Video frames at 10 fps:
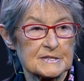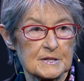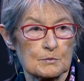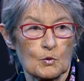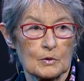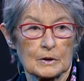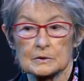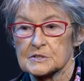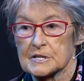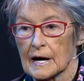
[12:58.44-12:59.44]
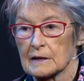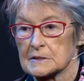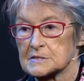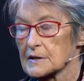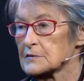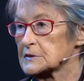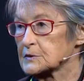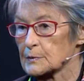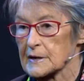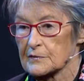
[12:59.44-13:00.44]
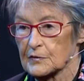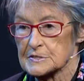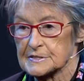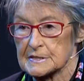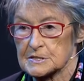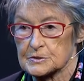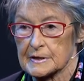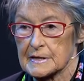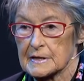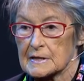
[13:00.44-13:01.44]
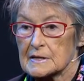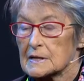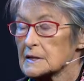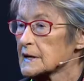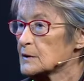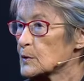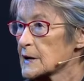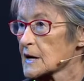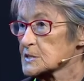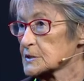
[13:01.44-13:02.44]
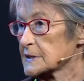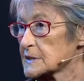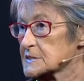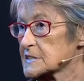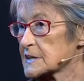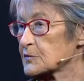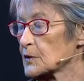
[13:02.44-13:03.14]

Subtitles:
It's a moral challenge of the 21st century. Can we actually achieve